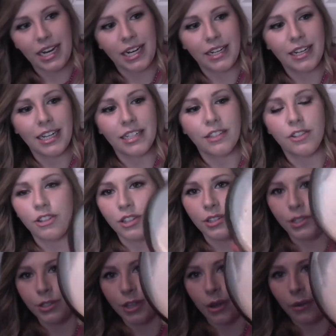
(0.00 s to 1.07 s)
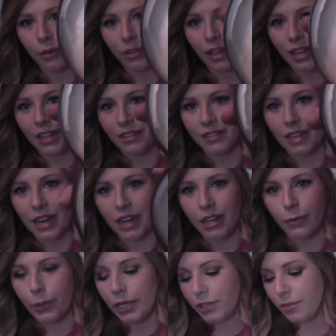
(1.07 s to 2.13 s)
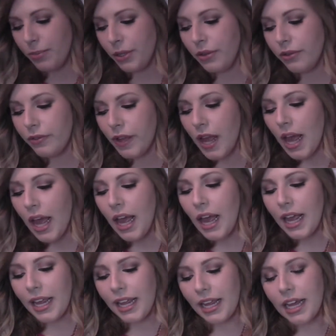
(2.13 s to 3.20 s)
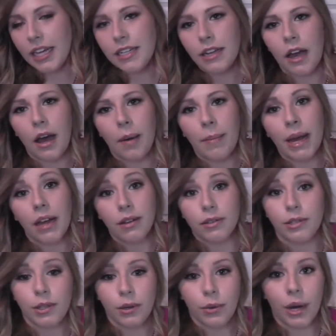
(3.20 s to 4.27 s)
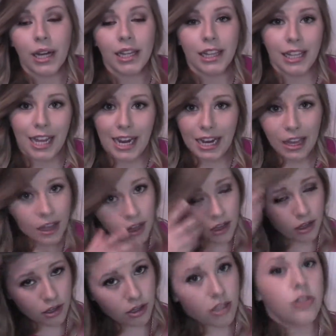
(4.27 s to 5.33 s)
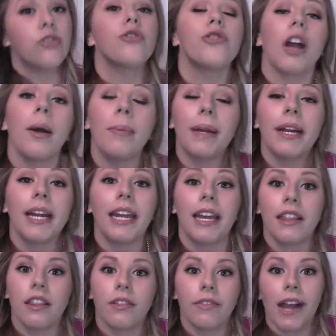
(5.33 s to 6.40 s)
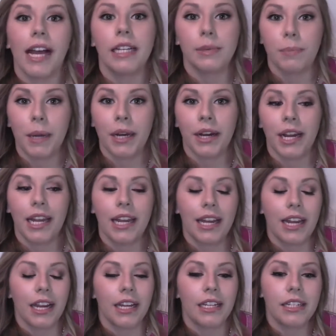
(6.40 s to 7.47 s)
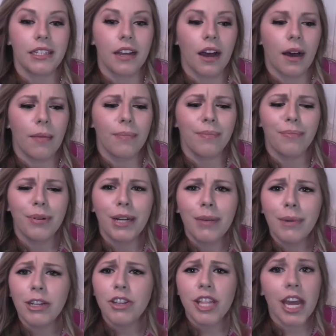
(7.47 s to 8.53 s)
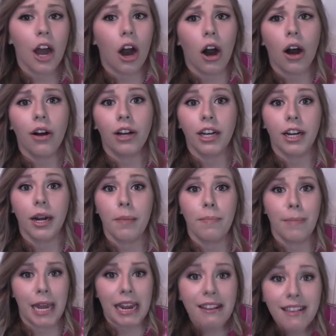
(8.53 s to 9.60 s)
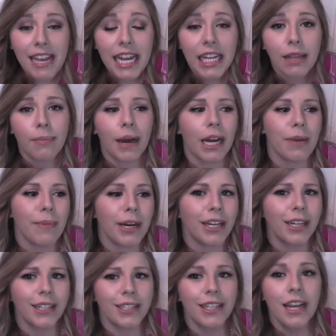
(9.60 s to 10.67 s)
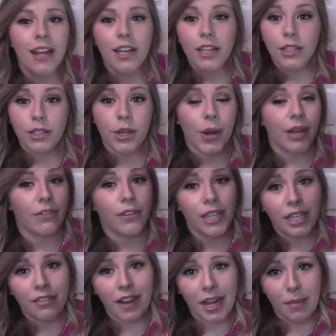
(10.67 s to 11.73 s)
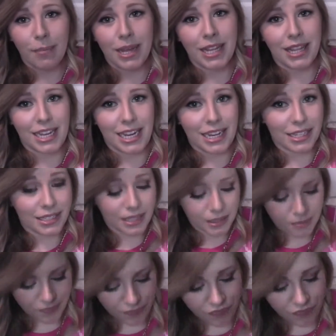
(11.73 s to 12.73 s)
and it's just so thick it's not going to move. And I also like the strawberry and the raspberry, and pretty much they all are amazing, the body butters. So I really recommend these